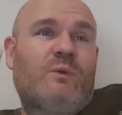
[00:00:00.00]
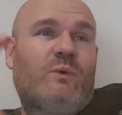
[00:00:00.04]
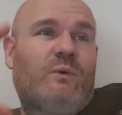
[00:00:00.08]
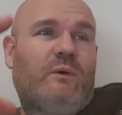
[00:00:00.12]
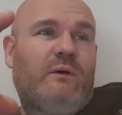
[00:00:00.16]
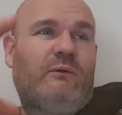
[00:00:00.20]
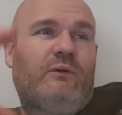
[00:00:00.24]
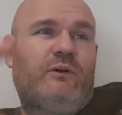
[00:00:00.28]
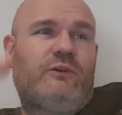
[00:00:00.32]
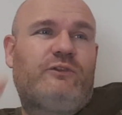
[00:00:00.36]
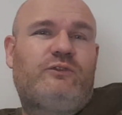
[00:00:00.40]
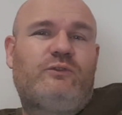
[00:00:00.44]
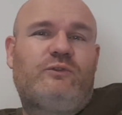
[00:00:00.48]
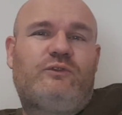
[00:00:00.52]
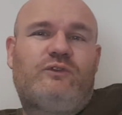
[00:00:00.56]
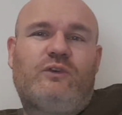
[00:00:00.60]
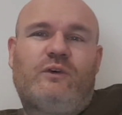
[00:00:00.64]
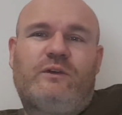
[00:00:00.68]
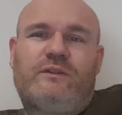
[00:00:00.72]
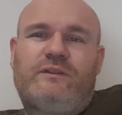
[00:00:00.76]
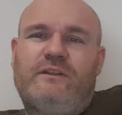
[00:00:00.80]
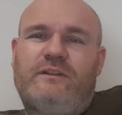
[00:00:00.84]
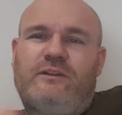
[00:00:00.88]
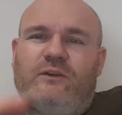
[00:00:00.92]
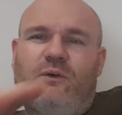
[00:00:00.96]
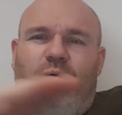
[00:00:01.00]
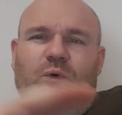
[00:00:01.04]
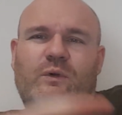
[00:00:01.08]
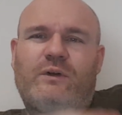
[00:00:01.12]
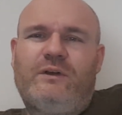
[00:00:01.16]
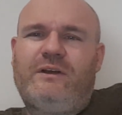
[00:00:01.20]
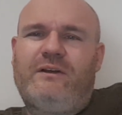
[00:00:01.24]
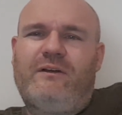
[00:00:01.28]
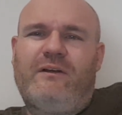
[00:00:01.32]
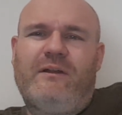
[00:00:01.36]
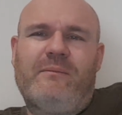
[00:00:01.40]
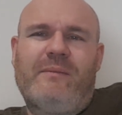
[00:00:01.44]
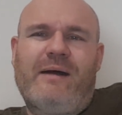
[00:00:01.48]
we were also taught that the
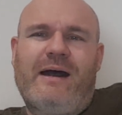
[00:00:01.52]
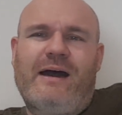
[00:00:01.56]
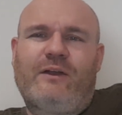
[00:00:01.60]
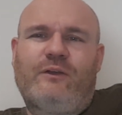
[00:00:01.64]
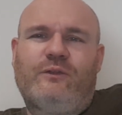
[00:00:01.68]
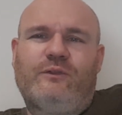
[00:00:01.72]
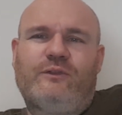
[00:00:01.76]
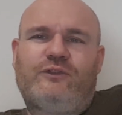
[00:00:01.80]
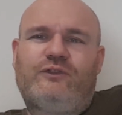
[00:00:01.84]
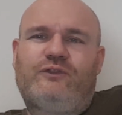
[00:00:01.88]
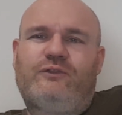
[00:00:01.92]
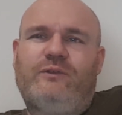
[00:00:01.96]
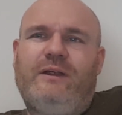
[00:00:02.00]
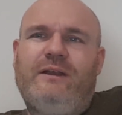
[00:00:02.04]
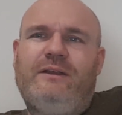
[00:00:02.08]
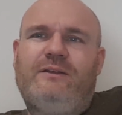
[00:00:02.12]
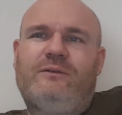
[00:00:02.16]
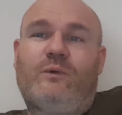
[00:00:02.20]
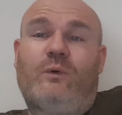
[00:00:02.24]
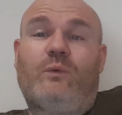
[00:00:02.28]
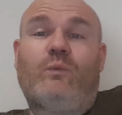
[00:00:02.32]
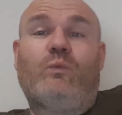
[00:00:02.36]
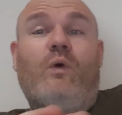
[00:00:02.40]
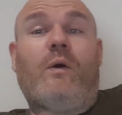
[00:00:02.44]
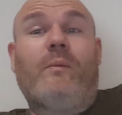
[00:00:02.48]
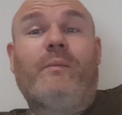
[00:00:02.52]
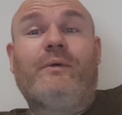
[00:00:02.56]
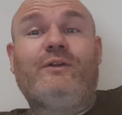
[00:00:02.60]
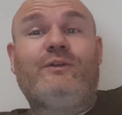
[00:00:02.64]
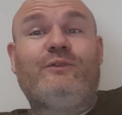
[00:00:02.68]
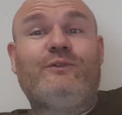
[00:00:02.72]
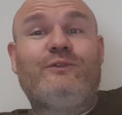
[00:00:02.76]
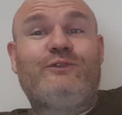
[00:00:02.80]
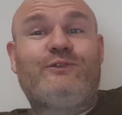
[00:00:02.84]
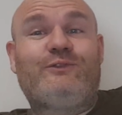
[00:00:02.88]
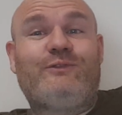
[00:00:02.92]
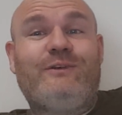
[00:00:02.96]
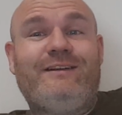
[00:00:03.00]
ordinary man on the street or woman
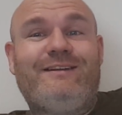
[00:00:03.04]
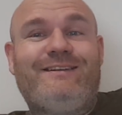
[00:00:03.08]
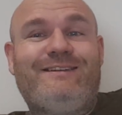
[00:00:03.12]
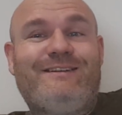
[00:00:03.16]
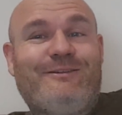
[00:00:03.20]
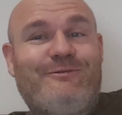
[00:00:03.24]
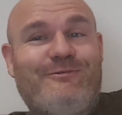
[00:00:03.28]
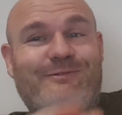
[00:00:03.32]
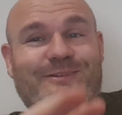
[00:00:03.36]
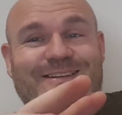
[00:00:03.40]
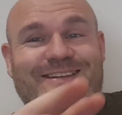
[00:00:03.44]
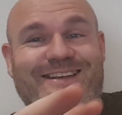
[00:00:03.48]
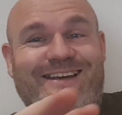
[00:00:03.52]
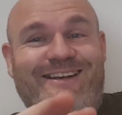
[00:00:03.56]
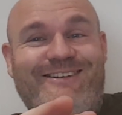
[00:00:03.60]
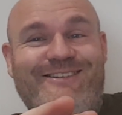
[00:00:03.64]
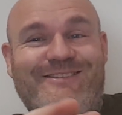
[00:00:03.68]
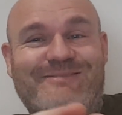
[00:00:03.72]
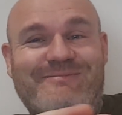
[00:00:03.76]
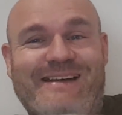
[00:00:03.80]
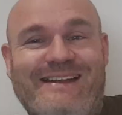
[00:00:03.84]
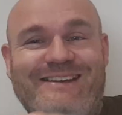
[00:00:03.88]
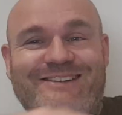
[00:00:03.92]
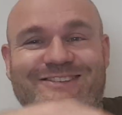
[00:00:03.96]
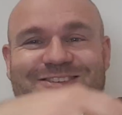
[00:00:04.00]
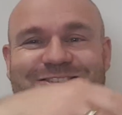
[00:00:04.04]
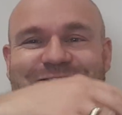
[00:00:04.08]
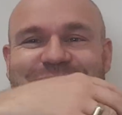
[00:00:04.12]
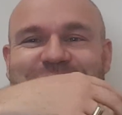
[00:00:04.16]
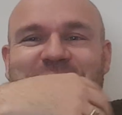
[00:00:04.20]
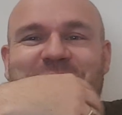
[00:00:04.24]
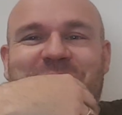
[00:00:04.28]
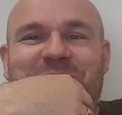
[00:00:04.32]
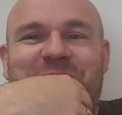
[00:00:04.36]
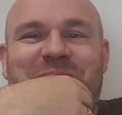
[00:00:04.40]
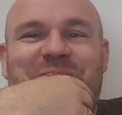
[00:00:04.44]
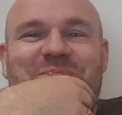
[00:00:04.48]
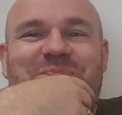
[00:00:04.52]
on the street, if we dare to mention
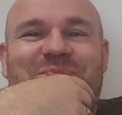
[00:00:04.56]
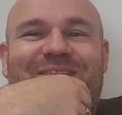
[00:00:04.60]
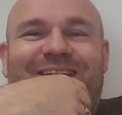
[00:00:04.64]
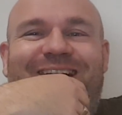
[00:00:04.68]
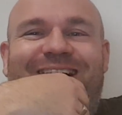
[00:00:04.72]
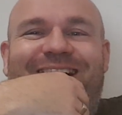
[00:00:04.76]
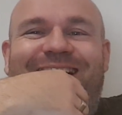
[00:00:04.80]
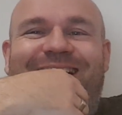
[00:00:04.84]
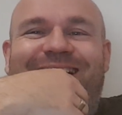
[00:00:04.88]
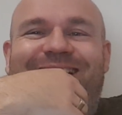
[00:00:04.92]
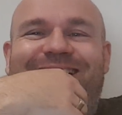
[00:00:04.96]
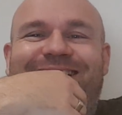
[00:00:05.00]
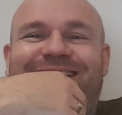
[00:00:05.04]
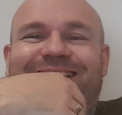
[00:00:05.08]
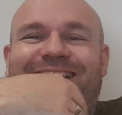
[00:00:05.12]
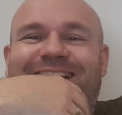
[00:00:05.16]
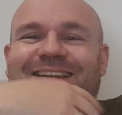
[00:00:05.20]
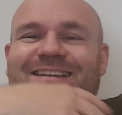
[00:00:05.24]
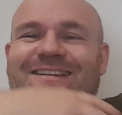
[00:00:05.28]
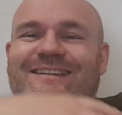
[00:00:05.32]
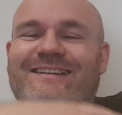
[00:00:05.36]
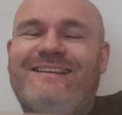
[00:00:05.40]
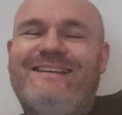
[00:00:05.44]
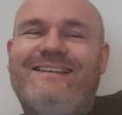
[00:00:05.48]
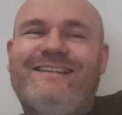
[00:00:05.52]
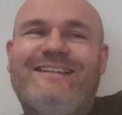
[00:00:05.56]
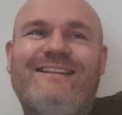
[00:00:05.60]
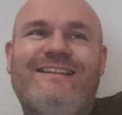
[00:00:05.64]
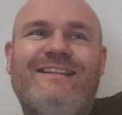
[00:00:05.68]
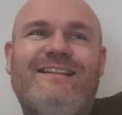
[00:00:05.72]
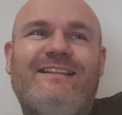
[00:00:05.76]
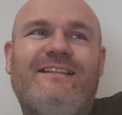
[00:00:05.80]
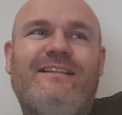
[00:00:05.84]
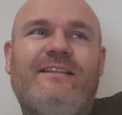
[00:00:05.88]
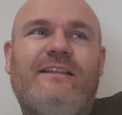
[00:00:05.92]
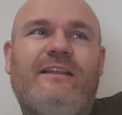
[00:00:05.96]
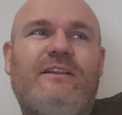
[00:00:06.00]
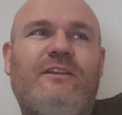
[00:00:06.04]
you, uh, that
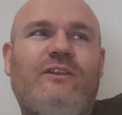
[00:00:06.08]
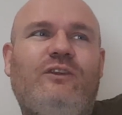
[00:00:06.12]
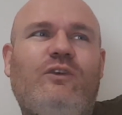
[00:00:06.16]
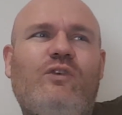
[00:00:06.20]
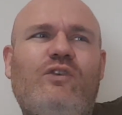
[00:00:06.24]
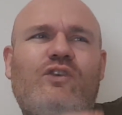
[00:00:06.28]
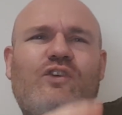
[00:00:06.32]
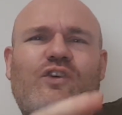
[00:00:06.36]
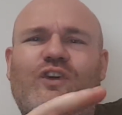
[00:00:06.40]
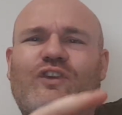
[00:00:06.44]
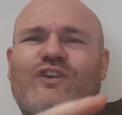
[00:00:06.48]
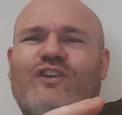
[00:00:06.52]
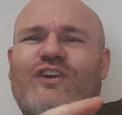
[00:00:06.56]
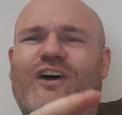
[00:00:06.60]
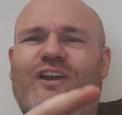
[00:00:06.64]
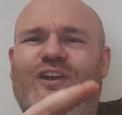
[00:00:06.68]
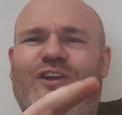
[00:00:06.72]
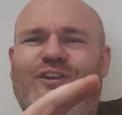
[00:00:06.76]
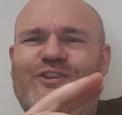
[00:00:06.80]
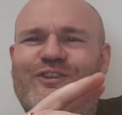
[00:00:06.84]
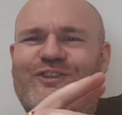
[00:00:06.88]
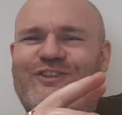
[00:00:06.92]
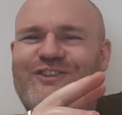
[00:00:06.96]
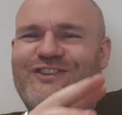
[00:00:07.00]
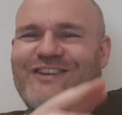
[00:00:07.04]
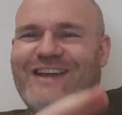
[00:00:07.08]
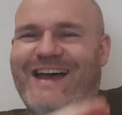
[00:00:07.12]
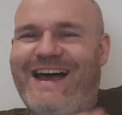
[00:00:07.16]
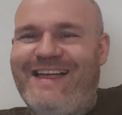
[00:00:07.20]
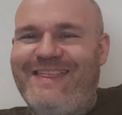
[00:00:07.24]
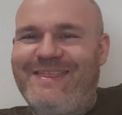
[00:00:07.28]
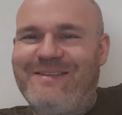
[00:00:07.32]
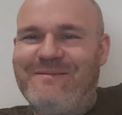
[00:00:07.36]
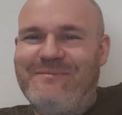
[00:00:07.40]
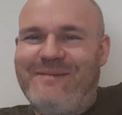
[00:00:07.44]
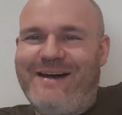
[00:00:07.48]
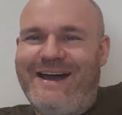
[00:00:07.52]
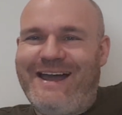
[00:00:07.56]
that you could not
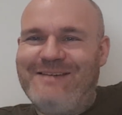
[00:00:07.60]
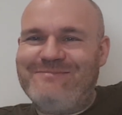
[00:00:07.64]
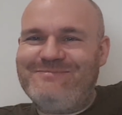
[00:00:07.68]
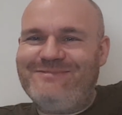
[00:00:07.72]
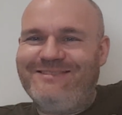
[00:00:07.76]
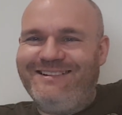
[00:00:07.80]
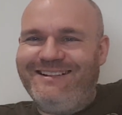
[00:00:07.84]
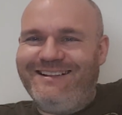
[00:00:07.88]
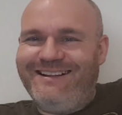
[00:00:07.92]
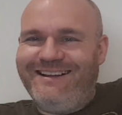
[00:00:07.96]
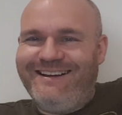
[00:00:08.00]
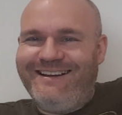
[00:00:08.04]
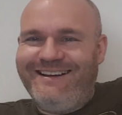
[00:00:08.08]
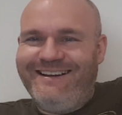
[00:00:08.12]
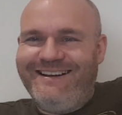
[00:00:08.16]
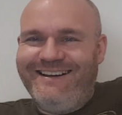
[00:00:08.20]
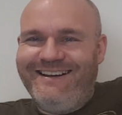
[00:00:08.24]
understand the Bible.